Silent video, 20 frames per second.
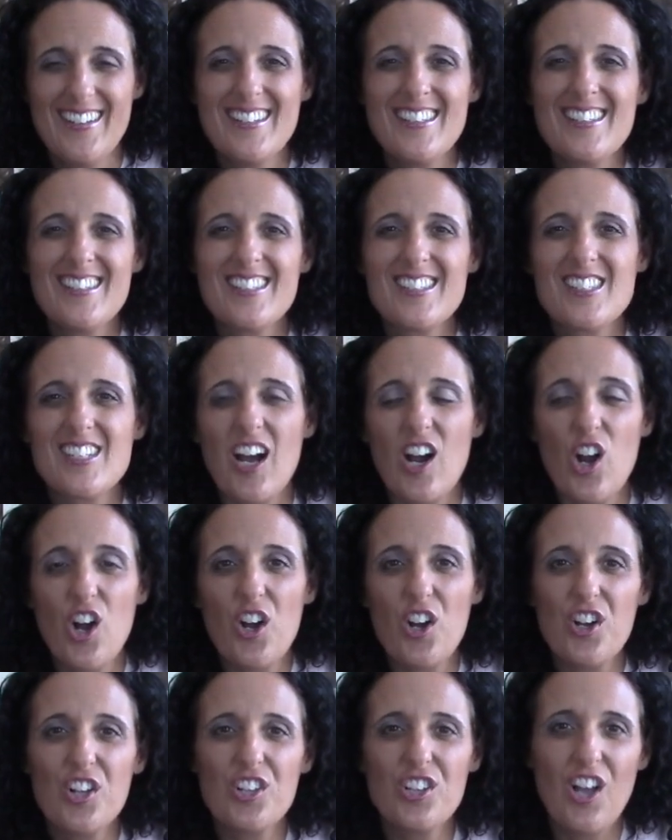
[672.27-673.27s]

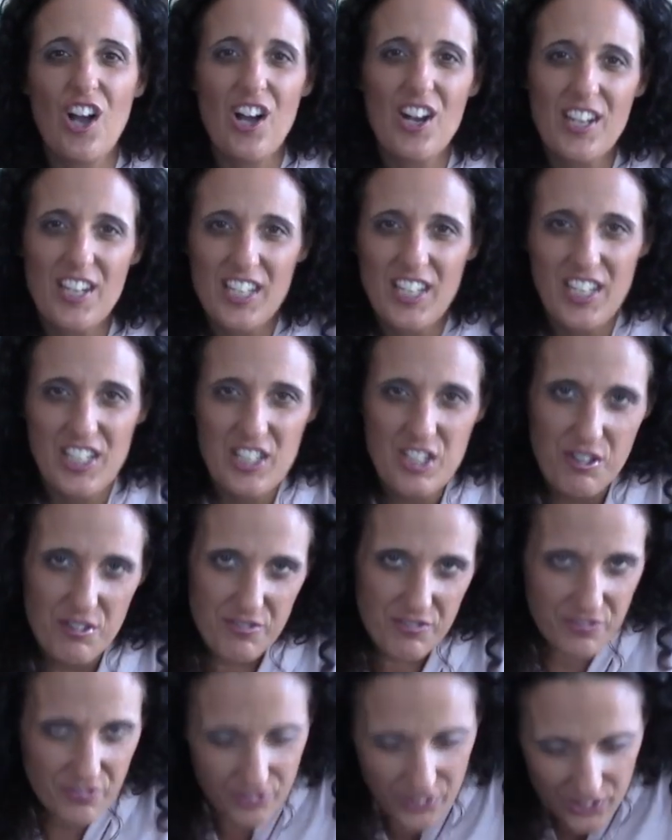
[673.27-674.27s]
Start logging in your
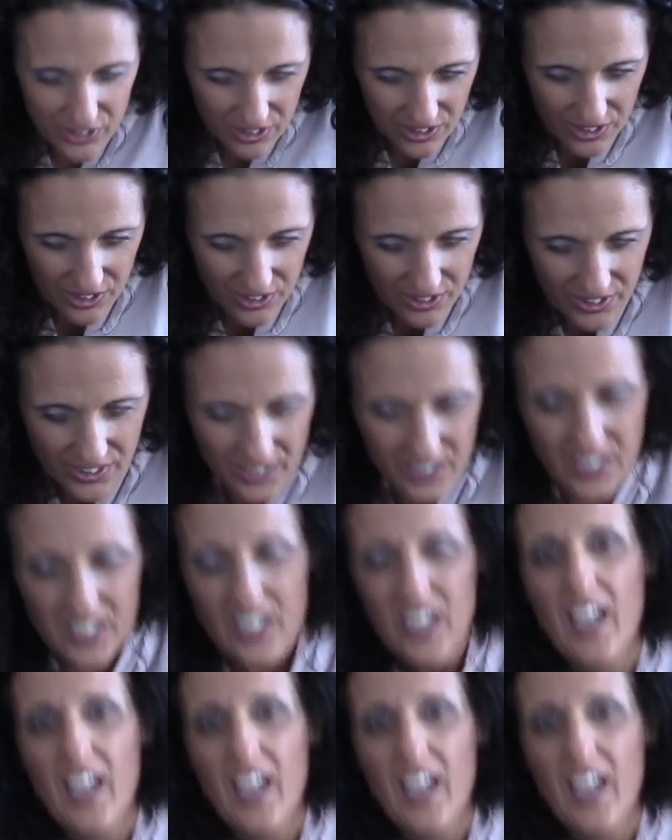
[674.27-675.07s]
food.